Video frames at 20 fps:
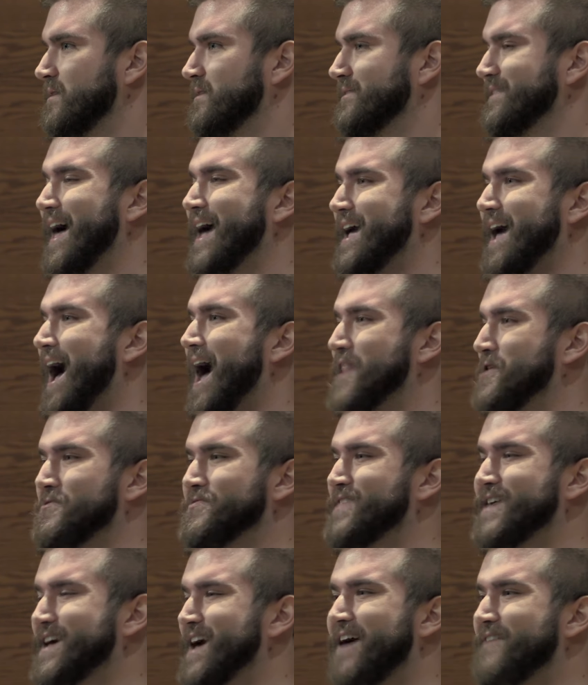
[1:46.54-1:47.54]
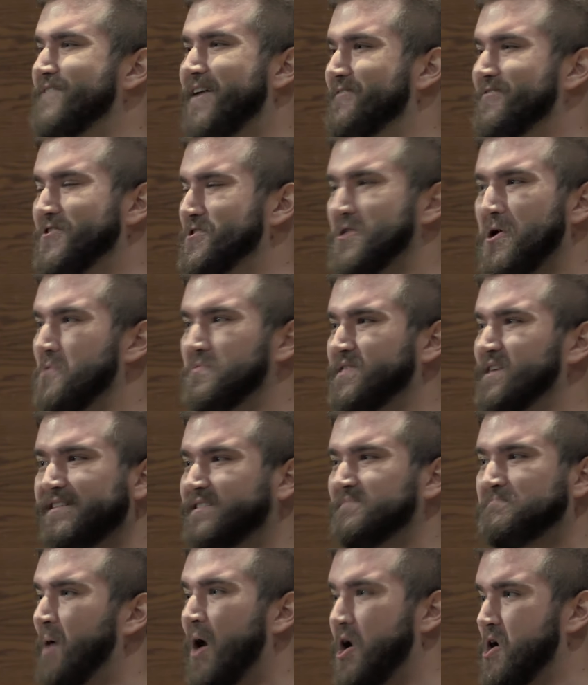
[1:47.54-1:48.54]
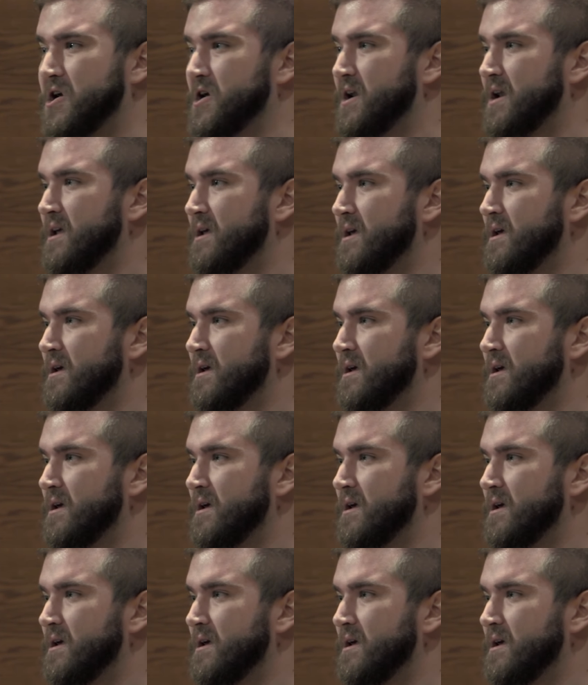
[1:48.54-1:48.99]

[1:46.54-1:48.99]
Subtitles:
Like, I don't think I've ever known this part.